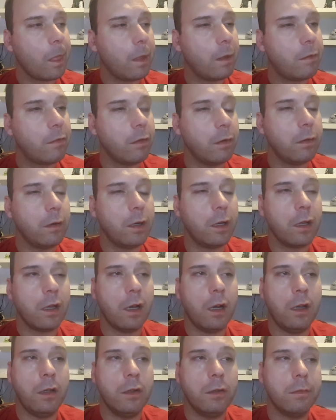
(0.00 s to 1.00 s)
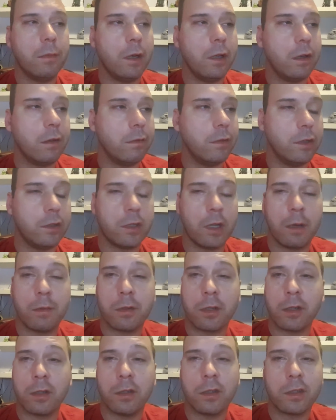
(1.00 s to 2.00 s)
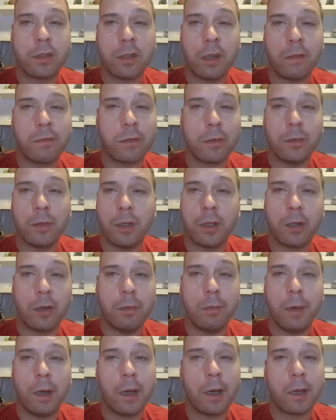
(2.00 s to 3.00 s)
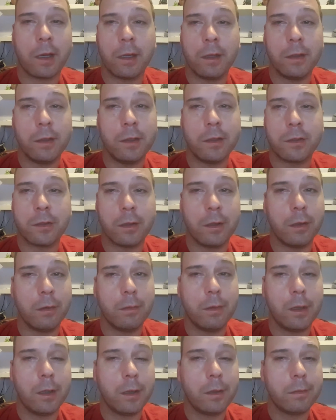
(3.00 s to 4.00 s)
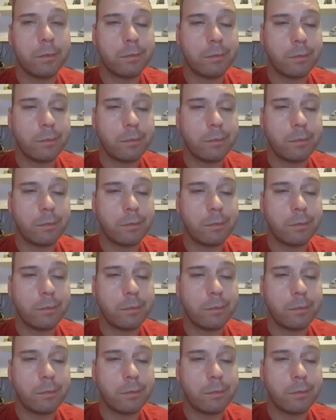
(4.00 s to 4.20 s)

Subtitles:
So I know my interview times are going to suffer when I go back, at least right away.